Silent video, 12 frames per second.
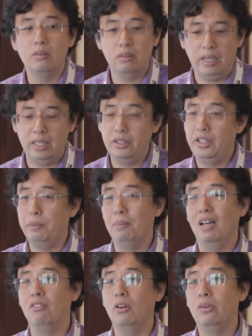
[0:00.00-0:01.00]
and team
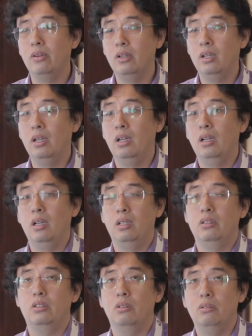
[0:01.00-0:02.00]
level.
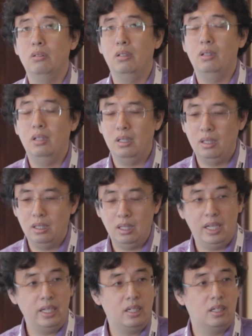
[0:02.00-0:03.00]
So
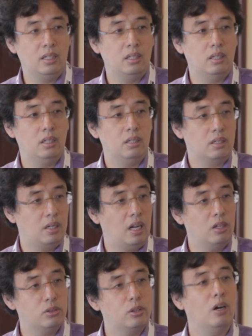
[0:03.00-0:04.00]
like
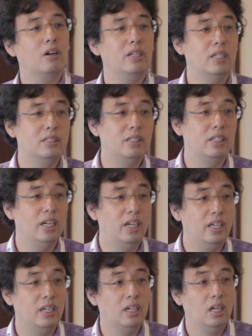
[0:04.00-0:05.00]
Carlos talked
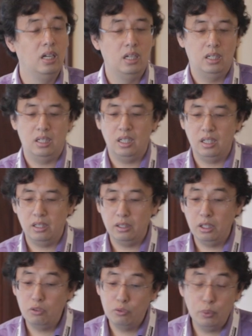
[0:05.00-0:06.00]
yesterday,
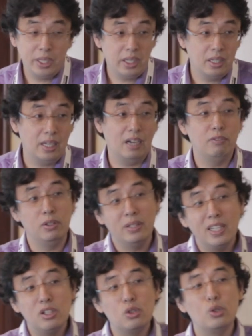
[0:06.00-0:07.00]
if we have
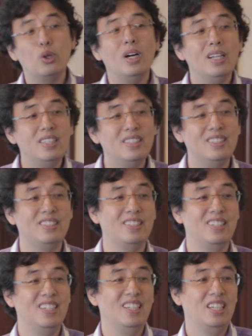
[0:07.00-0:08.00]
another choice,
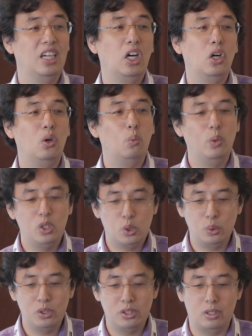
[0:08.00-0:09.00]
we
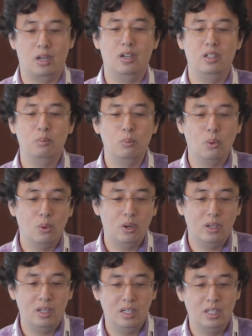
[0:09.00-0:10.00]
should start
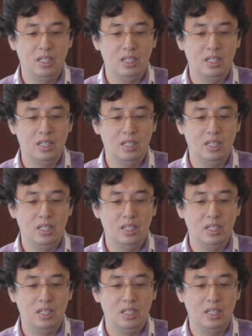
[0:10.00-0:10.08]
more